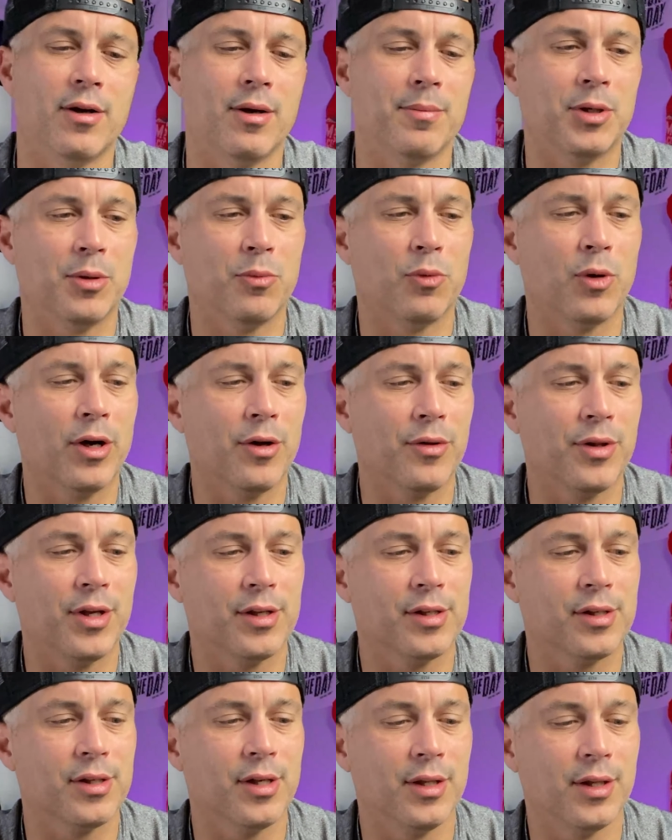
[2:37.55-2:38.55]
I'm going to wear
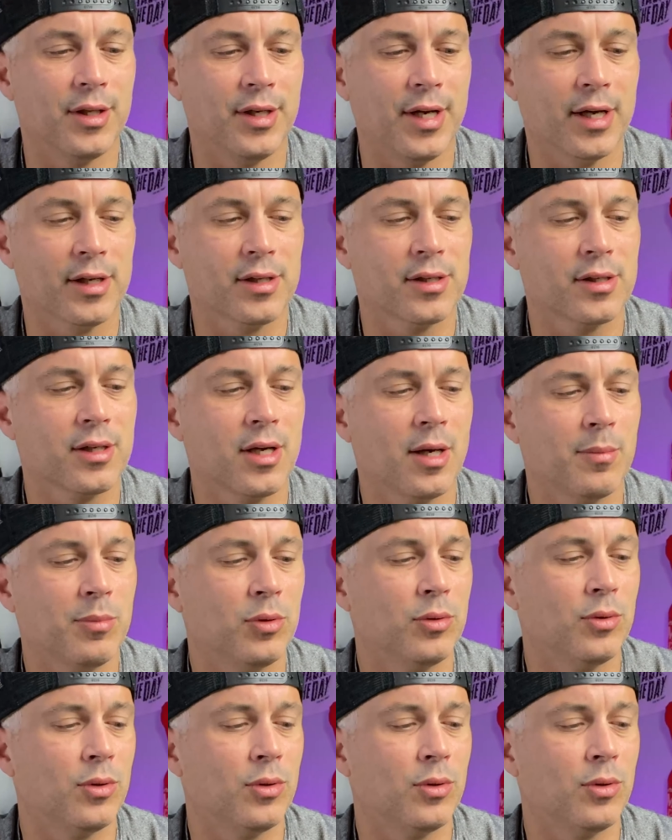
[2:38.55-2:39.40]
this in the next couple